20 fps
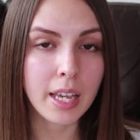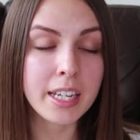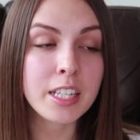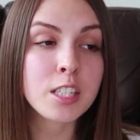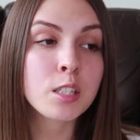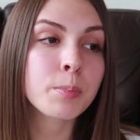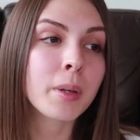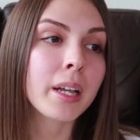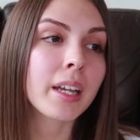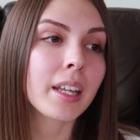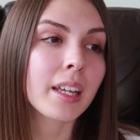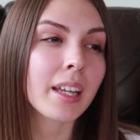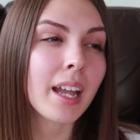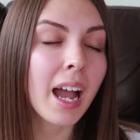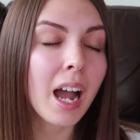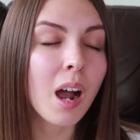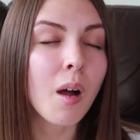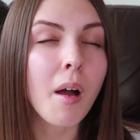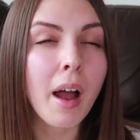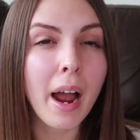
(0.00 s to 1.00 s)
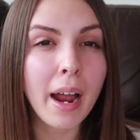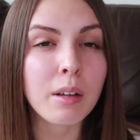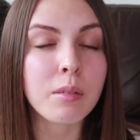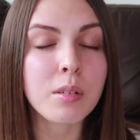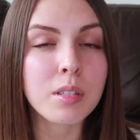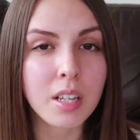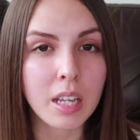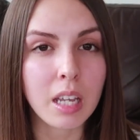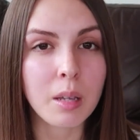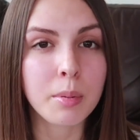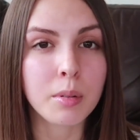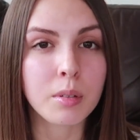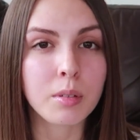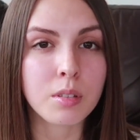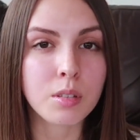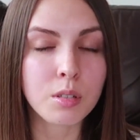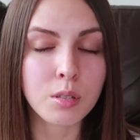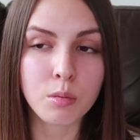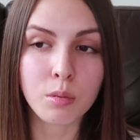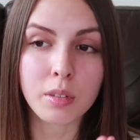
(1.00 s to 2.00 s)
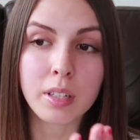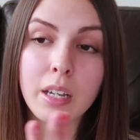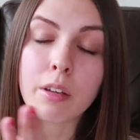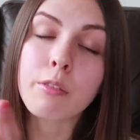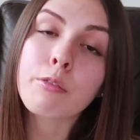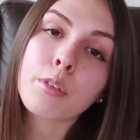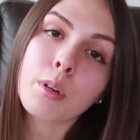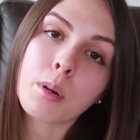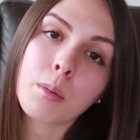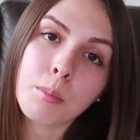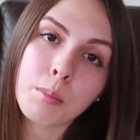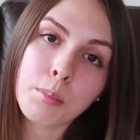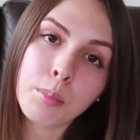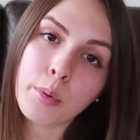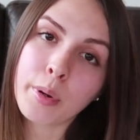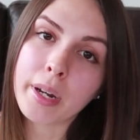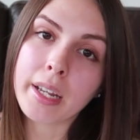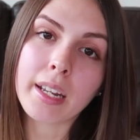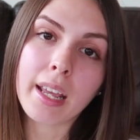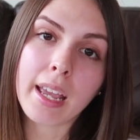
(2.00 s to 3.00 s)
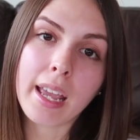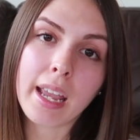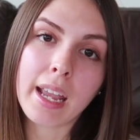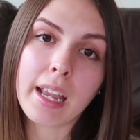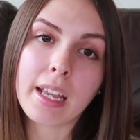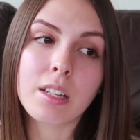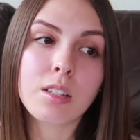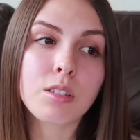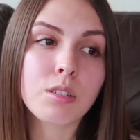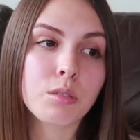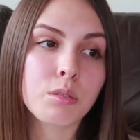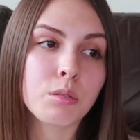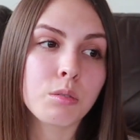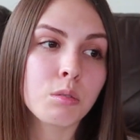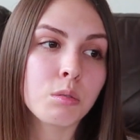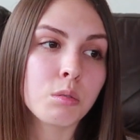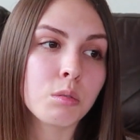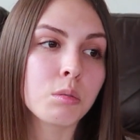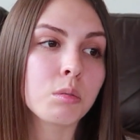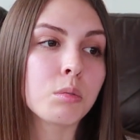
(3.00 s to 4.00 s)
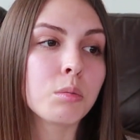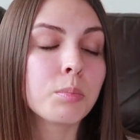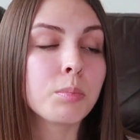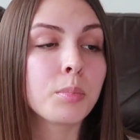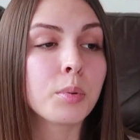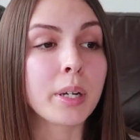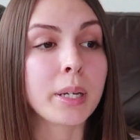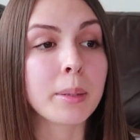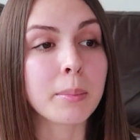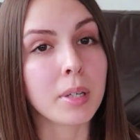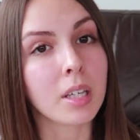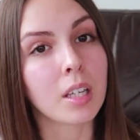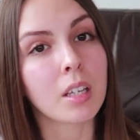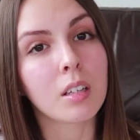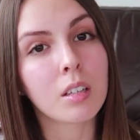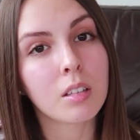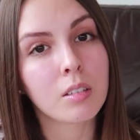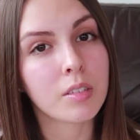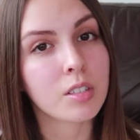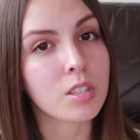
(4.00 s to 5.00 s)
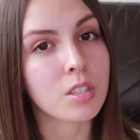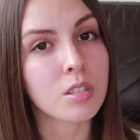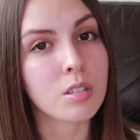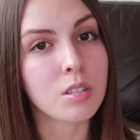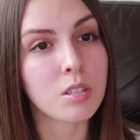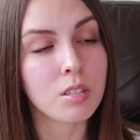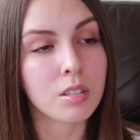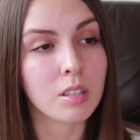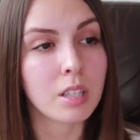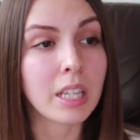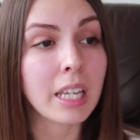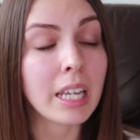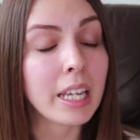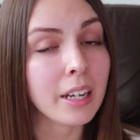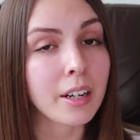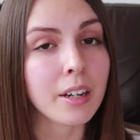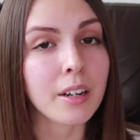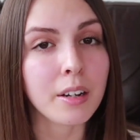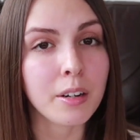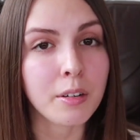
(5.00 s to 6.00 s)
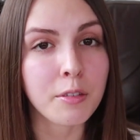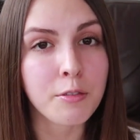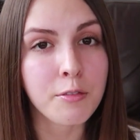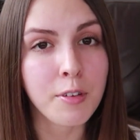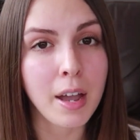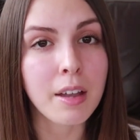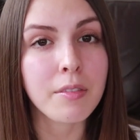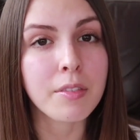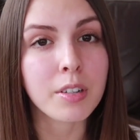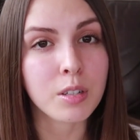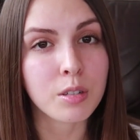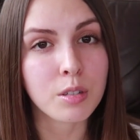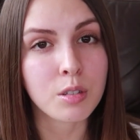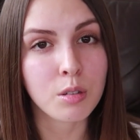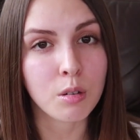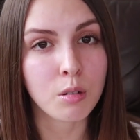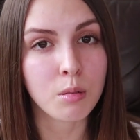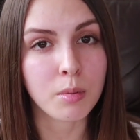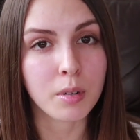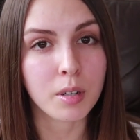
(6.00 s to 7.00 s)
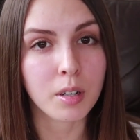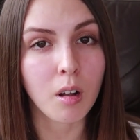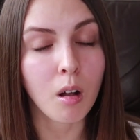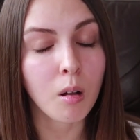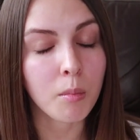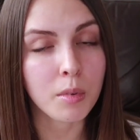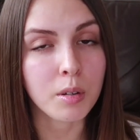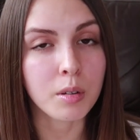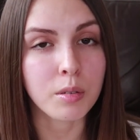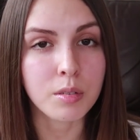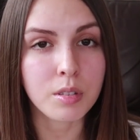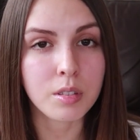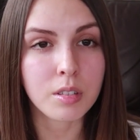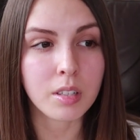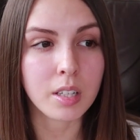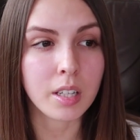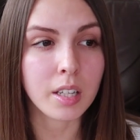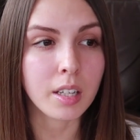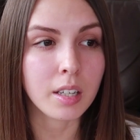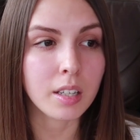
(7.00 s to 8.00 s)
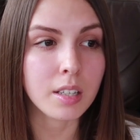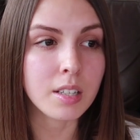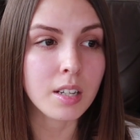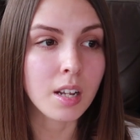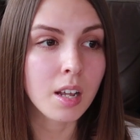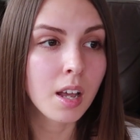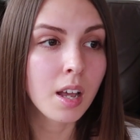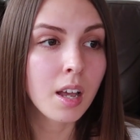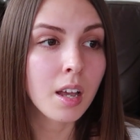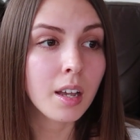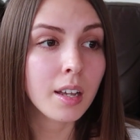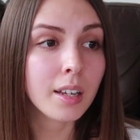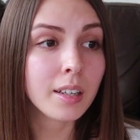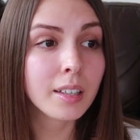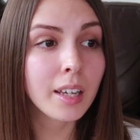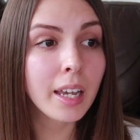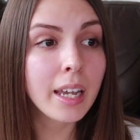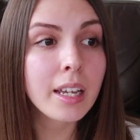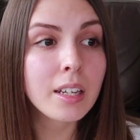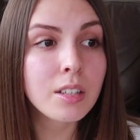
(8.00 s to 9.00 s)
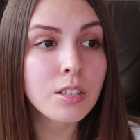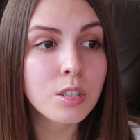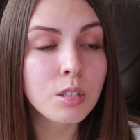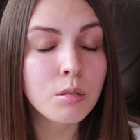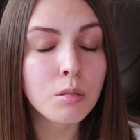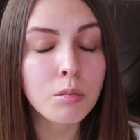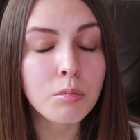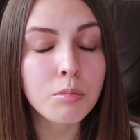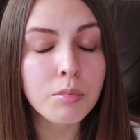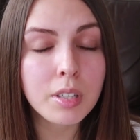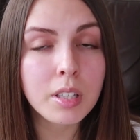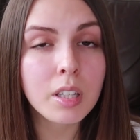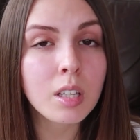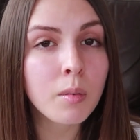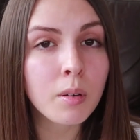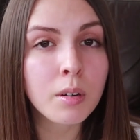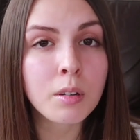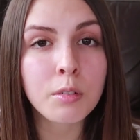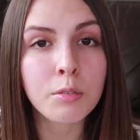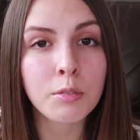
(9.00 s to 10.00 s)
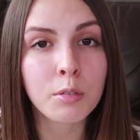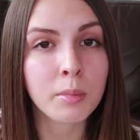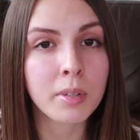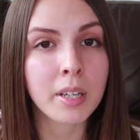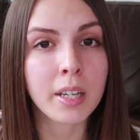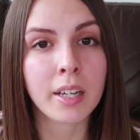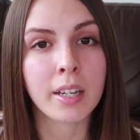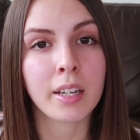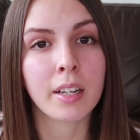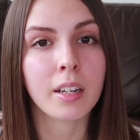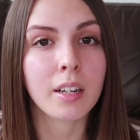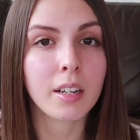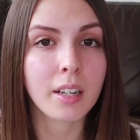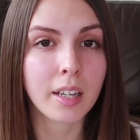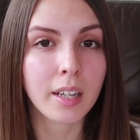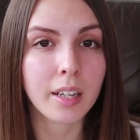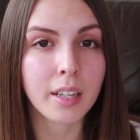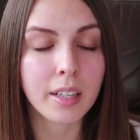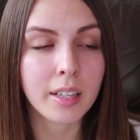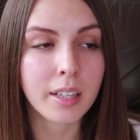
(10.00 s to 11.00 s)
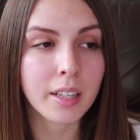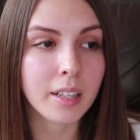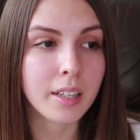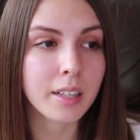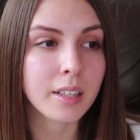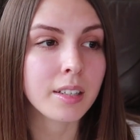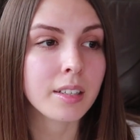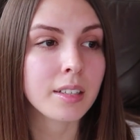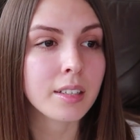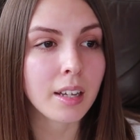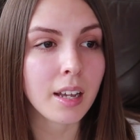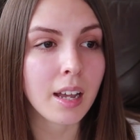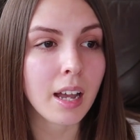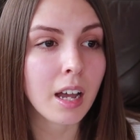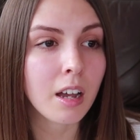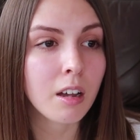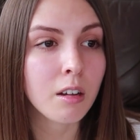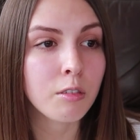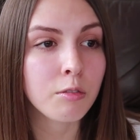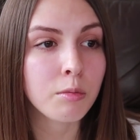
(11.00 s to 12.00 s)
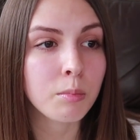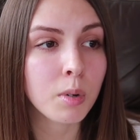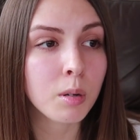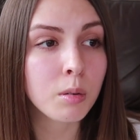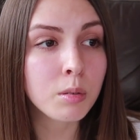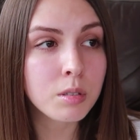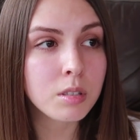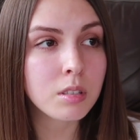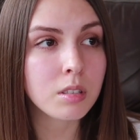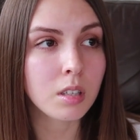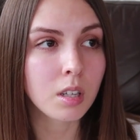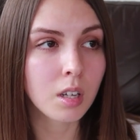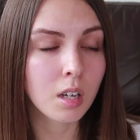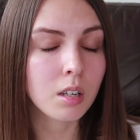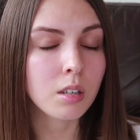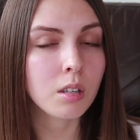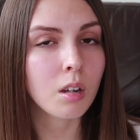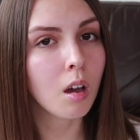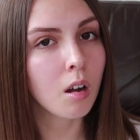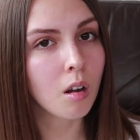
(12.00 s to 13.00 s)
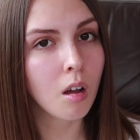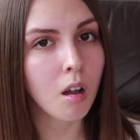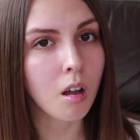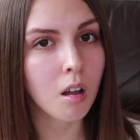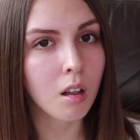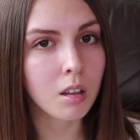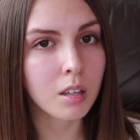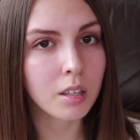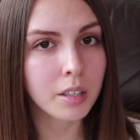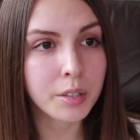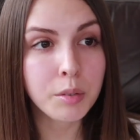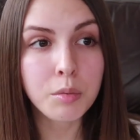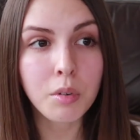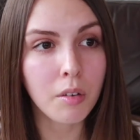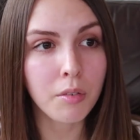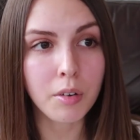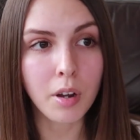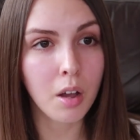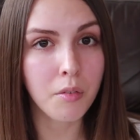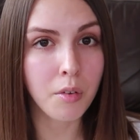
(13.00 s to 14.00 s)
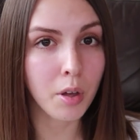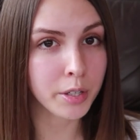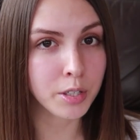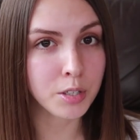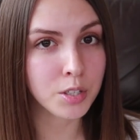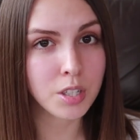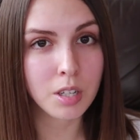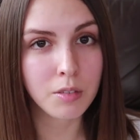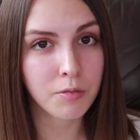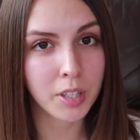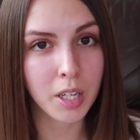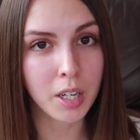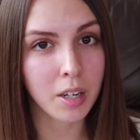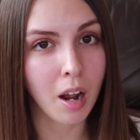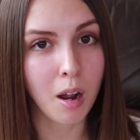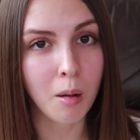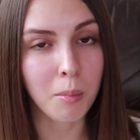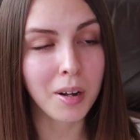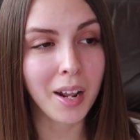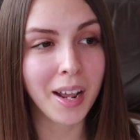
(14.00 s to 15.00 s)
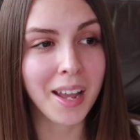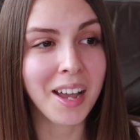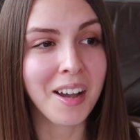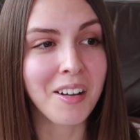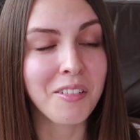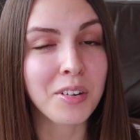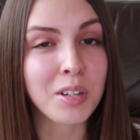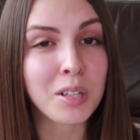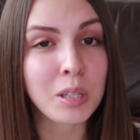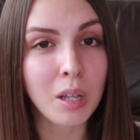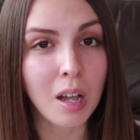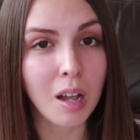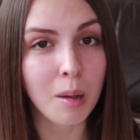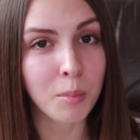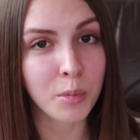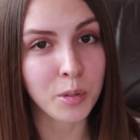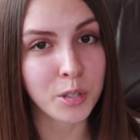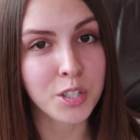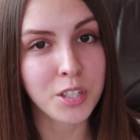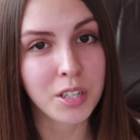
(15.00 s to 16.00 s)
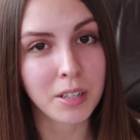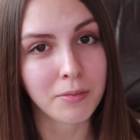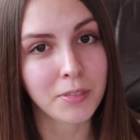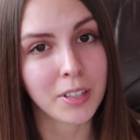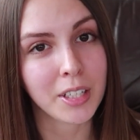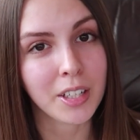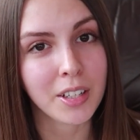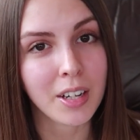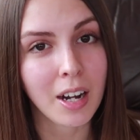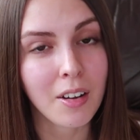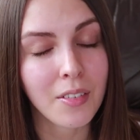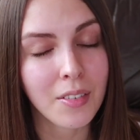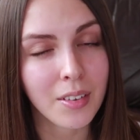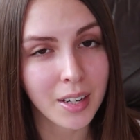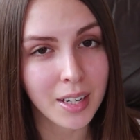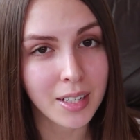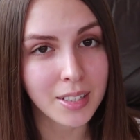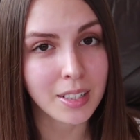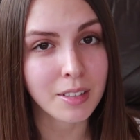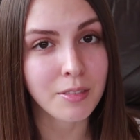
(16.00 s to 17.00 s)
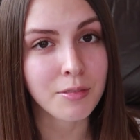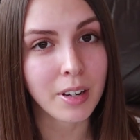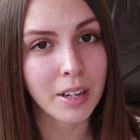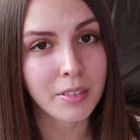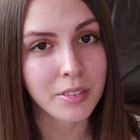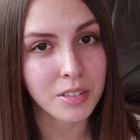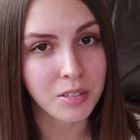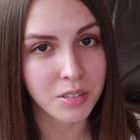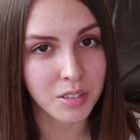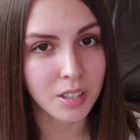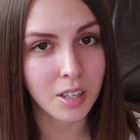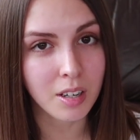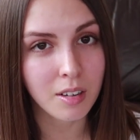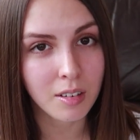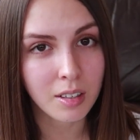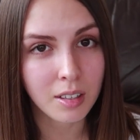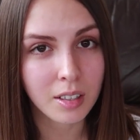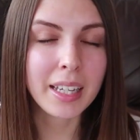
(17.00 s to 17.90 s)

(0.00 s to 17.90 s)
explaining how I was able to get from point A to point B, which is here, 5 years sober almost, and engaged to a really wonderful man, and have not all, you never have all your shit figured out, but I have a lot more shit figured out than I did 5 years ago.